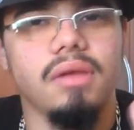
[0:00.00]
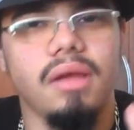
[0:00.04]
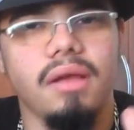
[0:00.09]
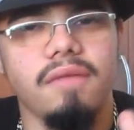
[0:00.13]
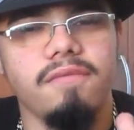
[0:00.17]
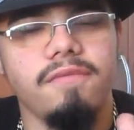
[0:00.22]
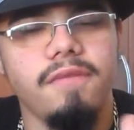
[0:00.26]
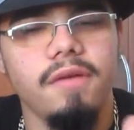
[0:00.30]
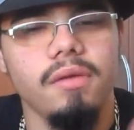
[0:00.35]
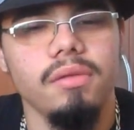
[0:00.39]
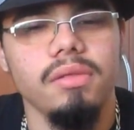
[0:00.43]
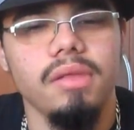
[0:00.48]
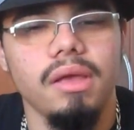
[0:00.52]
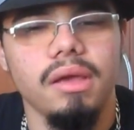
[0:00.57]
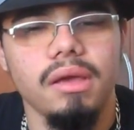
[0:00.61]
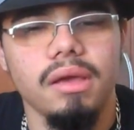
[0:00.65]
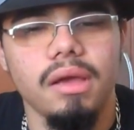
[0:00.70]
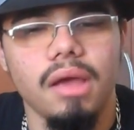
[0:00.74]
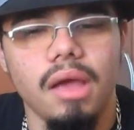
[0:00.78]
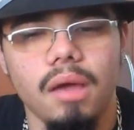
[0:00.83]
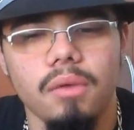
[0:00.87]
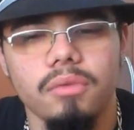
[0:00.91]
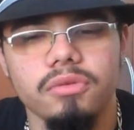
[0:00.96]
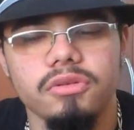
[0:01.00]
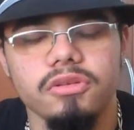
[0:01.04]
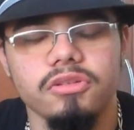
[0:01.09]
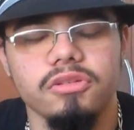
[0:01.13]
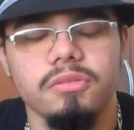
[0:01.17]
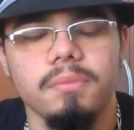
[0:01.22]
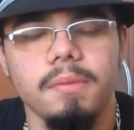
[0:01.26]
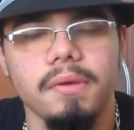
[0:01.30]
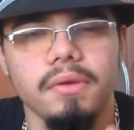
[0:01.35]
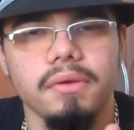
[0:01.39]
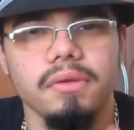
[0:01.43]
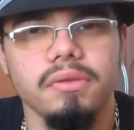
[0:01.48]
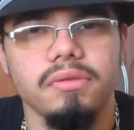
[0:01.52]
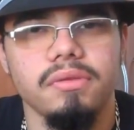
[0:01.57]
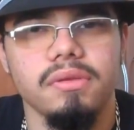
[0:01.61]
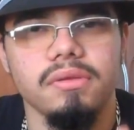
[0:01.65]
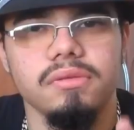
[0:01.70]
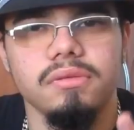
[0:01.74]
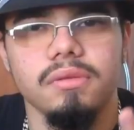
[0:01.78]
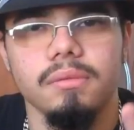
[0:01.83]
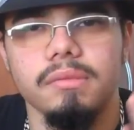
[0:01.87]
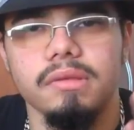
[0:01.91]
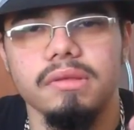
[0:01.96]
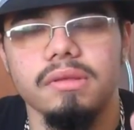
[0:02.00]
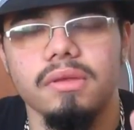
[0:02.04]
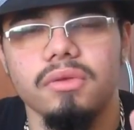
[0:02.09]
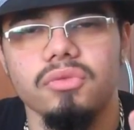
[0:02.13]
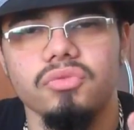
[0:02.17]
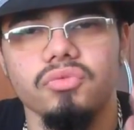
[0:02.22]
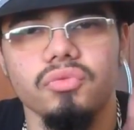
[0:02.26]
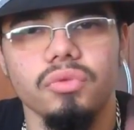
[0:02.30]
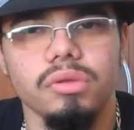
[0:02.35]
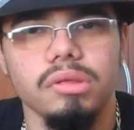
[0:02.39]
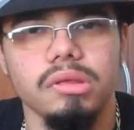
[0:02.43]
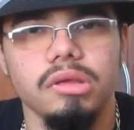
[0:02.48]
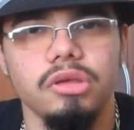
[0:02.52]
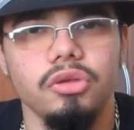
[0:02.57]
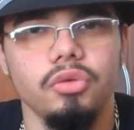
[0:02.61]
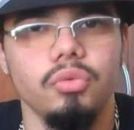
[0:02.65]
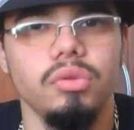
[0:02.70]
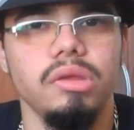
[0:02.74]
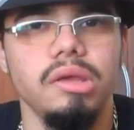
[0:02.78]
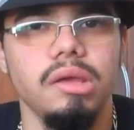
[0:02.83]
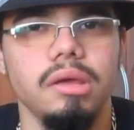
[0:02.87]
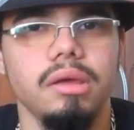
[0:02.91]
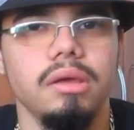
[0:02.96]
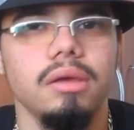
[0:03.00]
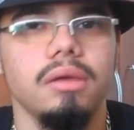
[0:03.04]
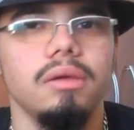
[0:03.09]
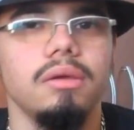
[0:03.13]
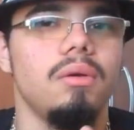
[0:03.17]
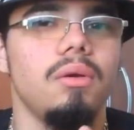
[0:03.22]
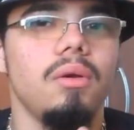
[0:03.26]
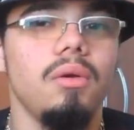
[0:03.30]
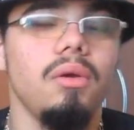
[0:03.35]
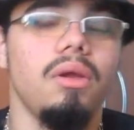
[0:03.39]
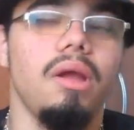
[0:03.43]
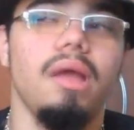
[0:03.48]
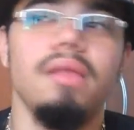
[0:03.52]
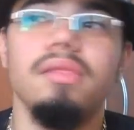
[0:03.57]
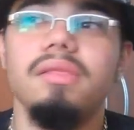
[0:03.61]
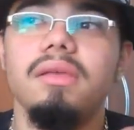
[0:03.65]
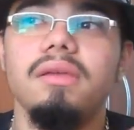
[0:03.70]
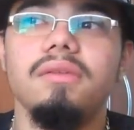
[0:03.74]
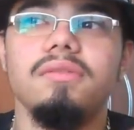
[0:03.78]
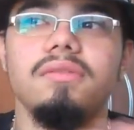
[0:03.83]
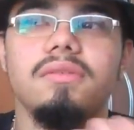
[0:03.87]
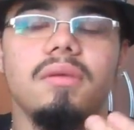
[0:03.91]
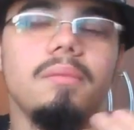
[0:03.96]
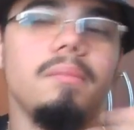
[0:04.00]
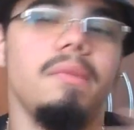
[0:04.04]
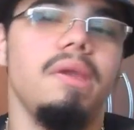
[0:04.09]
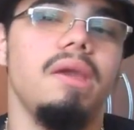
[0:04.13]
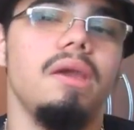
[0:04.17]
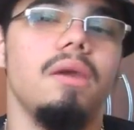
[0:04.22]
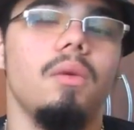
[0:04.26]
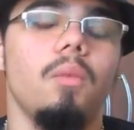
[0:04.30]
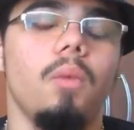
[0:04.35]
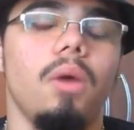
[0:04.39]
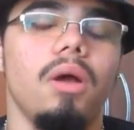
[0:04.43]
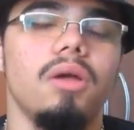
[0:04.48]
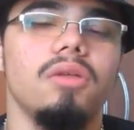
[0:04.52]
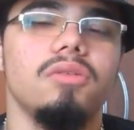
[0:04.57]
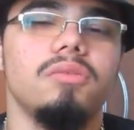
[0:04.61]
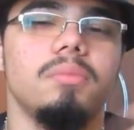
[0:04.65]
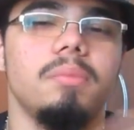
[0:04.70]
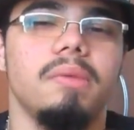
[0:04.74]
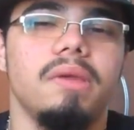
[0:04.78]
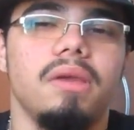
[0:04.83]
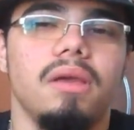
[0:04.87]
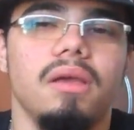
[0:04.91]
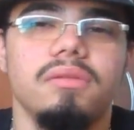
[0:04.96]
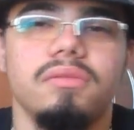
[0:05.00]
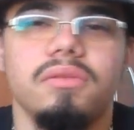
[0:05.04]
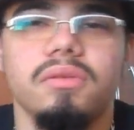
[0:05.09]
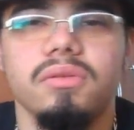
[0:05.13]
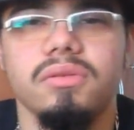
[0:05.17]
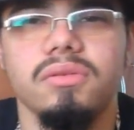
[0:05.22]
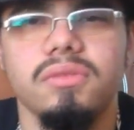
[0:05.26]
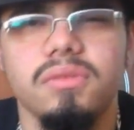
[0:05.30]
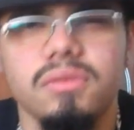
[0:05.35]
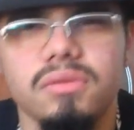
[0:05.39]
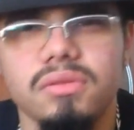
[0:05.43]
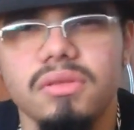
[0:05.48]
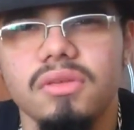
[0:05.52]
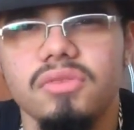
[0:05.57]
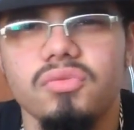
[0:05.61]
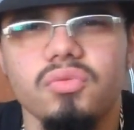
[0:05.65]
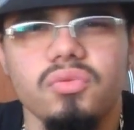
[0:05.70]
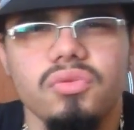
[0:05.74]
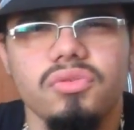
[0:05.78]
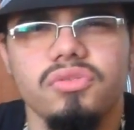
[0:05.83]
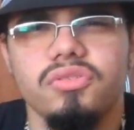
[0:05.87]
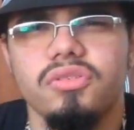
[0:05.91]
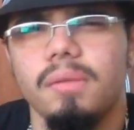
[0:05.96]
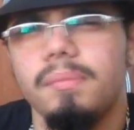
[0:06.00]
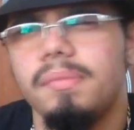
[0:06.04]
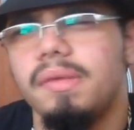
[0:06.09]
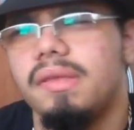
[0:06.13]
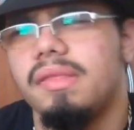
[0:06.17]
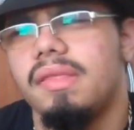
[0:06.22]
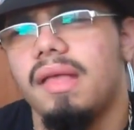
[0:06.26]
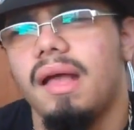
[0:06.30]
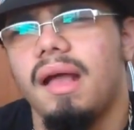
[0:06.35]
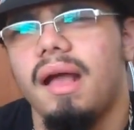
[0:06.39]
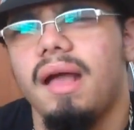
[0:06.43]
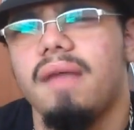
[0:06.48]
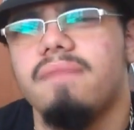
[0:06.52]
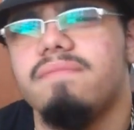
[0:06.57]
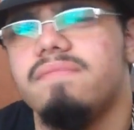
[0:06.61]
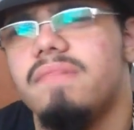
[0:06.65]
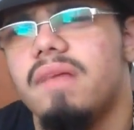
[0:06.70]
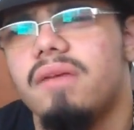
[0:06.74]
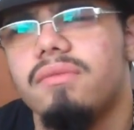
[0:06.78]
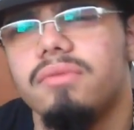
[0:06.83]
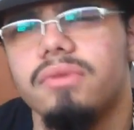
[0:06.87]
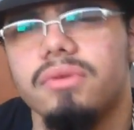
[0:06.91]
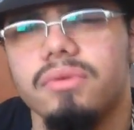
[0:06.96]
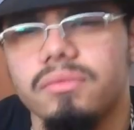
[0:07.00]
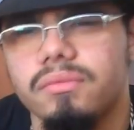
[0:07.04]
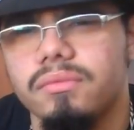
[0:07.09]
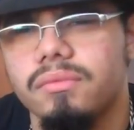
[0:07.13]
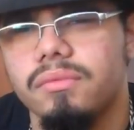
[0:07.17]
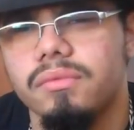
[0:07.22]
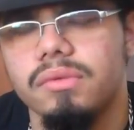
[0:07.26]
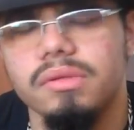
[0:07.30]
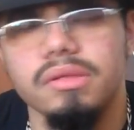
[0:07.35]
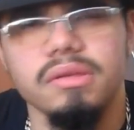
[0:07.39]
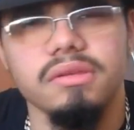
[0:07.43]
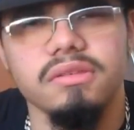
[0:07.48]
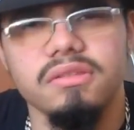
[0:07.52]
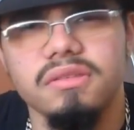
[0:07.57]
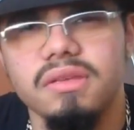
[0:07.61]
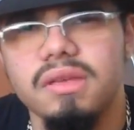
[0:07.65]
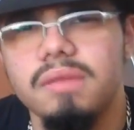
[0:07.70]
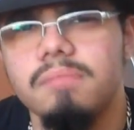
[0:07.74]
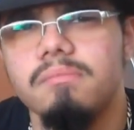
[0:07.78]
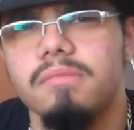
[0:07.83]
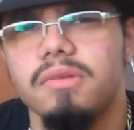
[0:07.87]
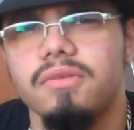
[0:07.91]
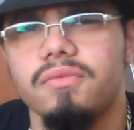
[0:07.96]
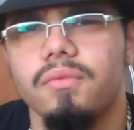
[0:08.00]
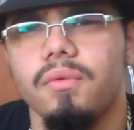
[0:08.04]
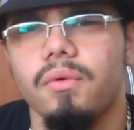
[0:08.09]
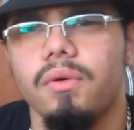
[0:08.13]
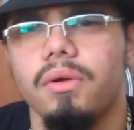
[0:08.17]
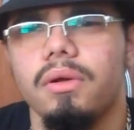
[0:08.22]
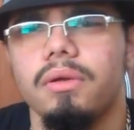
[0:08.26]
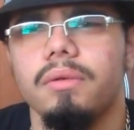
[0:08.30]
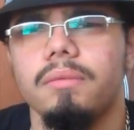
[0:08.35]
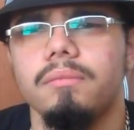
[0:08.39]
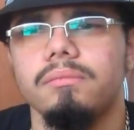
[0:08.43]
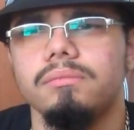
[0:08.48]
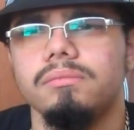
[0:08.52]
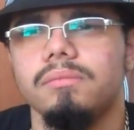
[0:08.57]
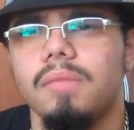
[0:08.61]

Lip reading: I felt like I was experiencing something that was really unique. Or at least to me it was, because this was something that I've never really seen before.